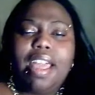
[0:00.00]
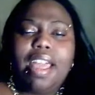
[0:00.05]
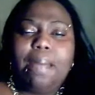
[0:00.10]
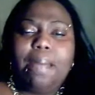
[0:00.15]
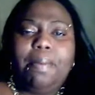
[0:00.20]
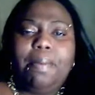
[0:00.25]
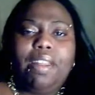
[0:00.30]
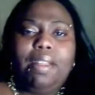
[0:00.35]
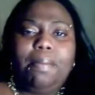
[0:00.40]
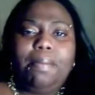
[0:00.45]

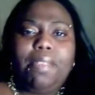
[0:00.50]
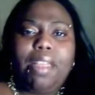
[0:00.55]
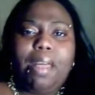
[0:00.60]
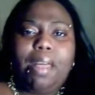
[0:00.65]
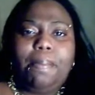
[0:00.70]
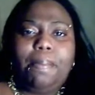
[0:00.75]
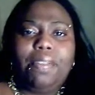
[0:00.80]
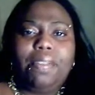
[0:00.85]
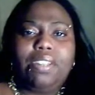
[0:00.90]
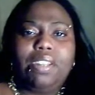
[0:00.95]
and pull up the
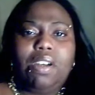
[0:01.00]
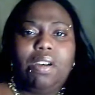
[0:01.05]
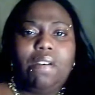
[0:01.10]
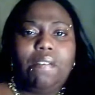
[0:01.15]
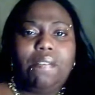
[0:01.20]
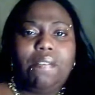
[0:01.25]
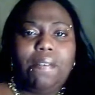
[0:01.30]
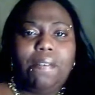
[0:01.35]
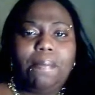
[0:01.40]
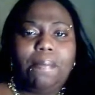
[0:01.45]

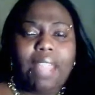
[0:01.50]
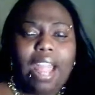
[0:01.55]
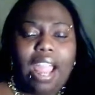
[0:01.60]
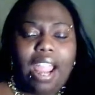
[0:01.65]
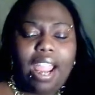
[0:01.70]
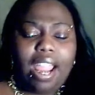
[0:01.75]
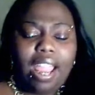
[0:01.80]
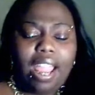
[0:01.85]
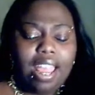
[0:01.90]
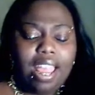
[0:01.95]
episode from
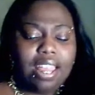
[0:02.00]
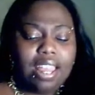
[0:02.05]
there.